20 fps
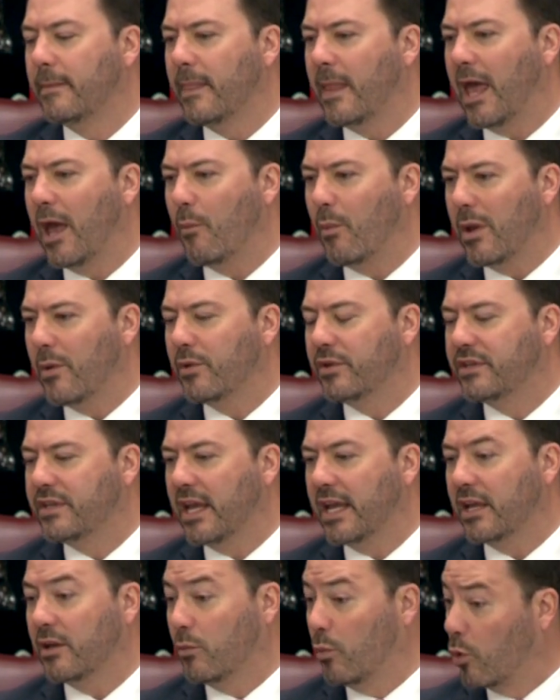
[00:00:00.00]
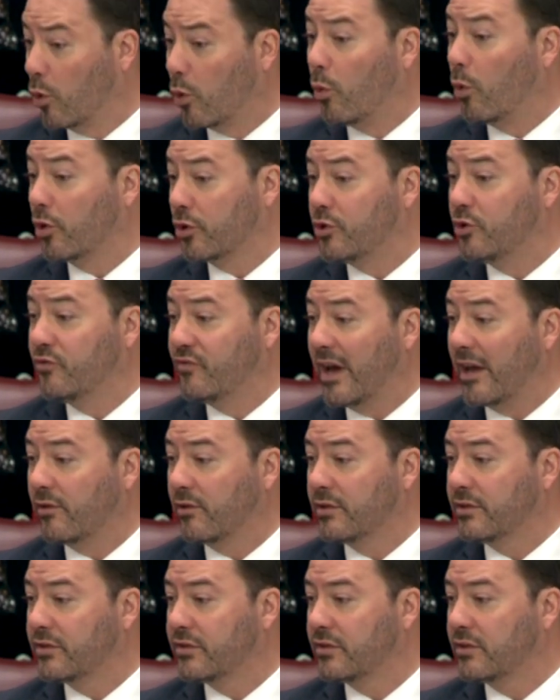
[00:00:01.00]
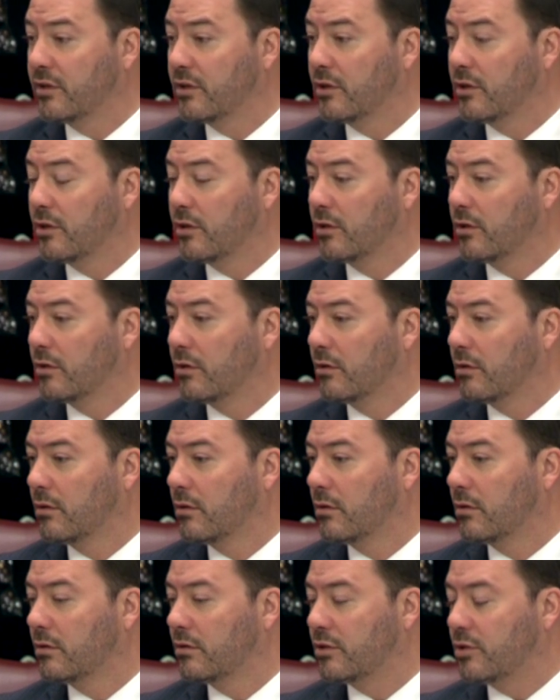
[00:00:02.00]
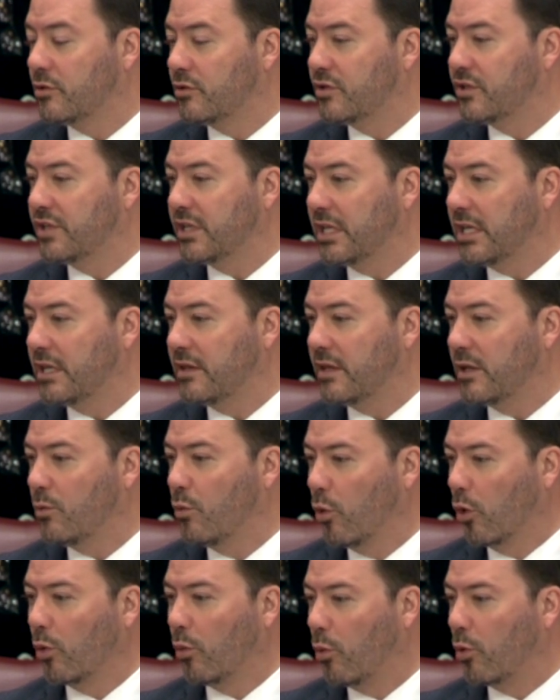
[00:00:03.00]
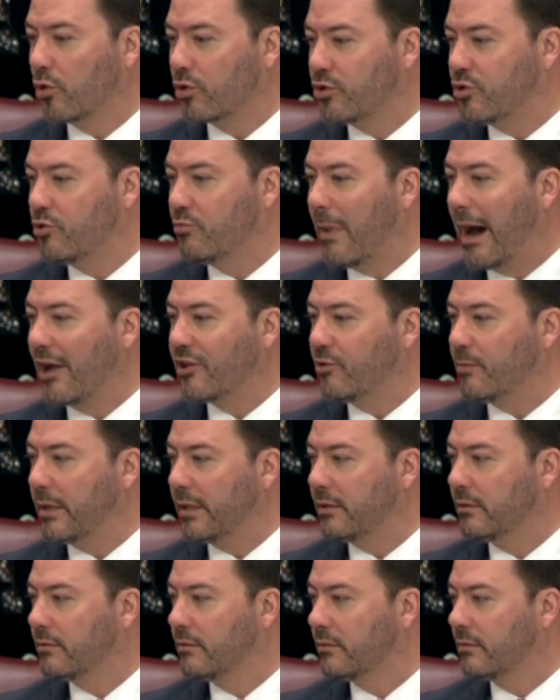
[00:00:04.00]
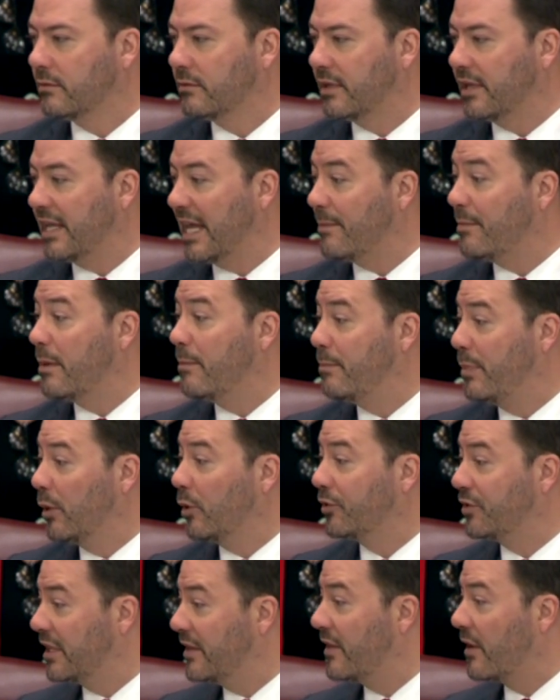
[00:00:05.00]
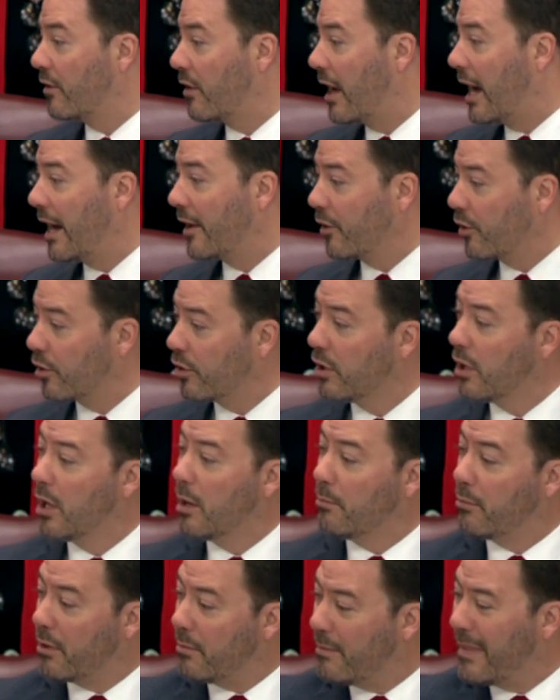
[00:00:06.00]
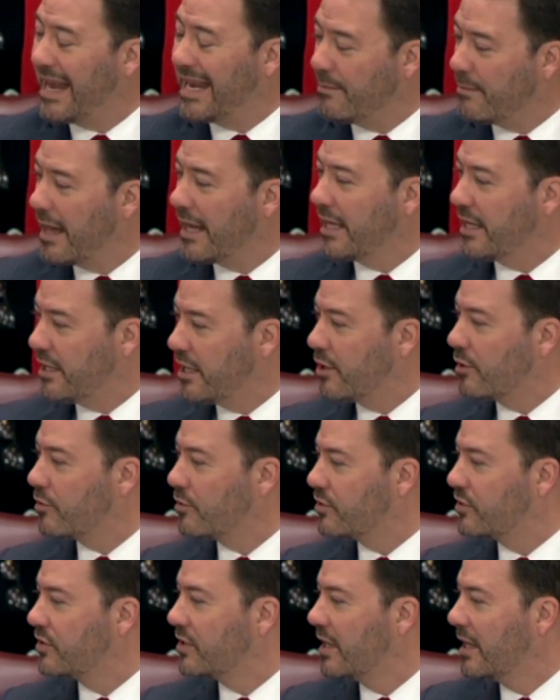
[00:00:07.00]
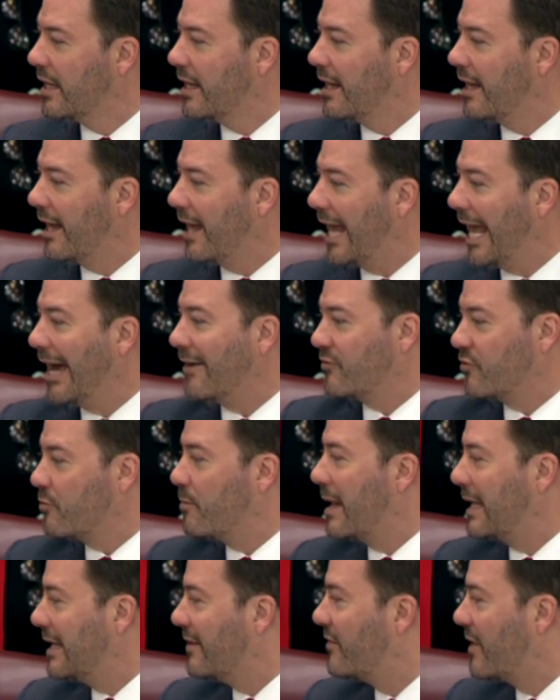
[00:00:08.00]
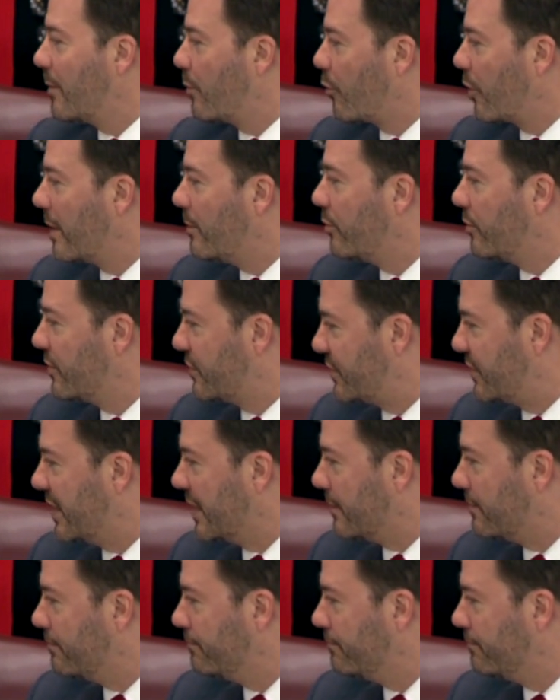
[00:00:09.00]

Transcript: And we would take World War II veterans to see the World War II monument that had been built in their honor, but many, many years after many of them were able to see it.